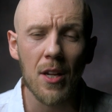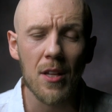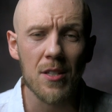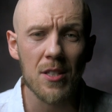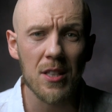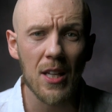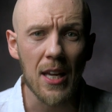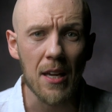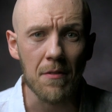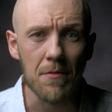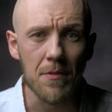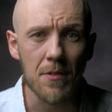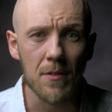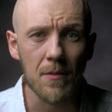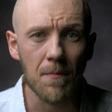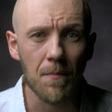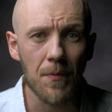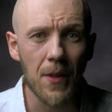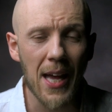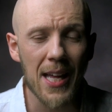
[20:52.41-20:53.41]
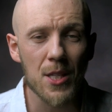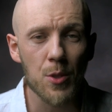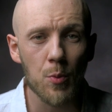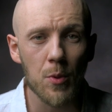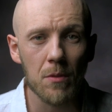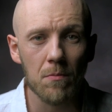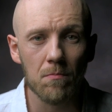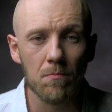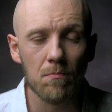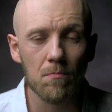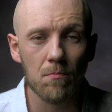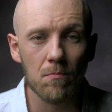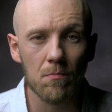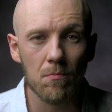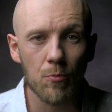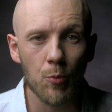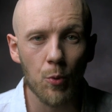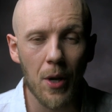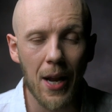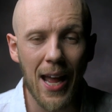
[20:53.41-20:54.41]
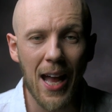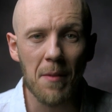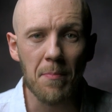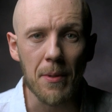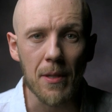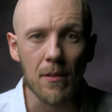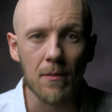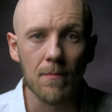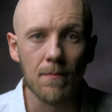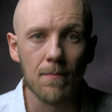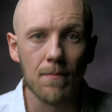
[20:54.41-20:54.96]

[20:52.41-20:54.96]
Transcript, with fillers: enslaved. That's what would happen.